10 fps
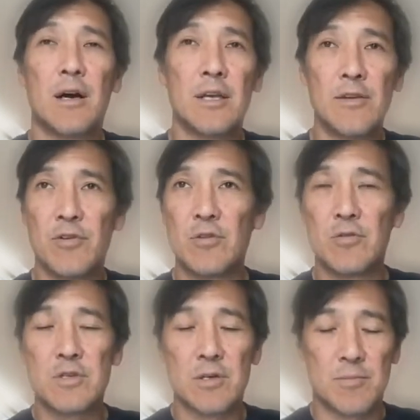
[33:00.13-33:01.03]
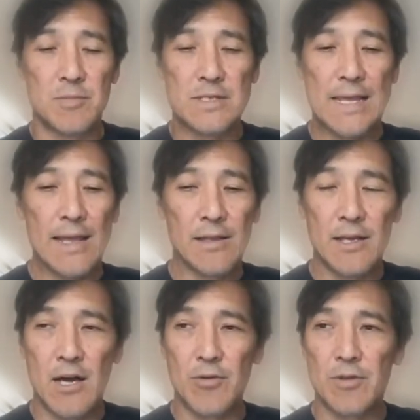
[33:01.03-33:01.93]
even do some scaling
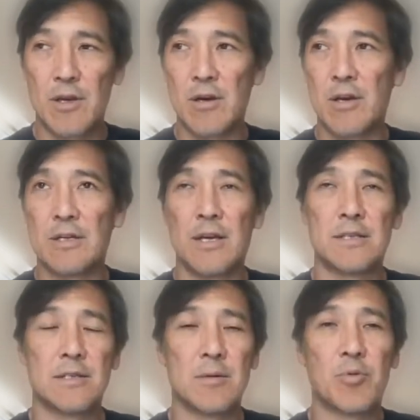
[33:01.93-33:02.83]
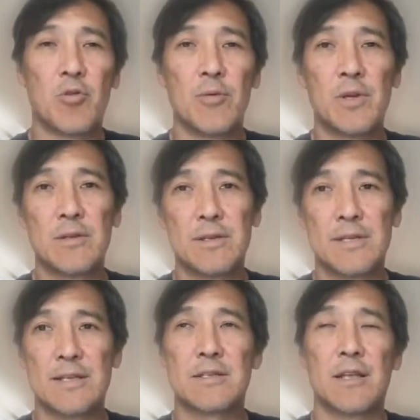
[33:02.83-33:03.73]
out there as a deployment to
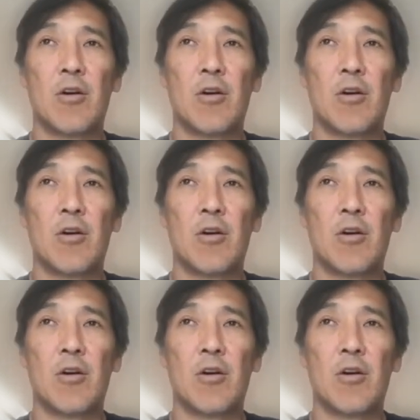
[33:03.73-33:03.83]
test that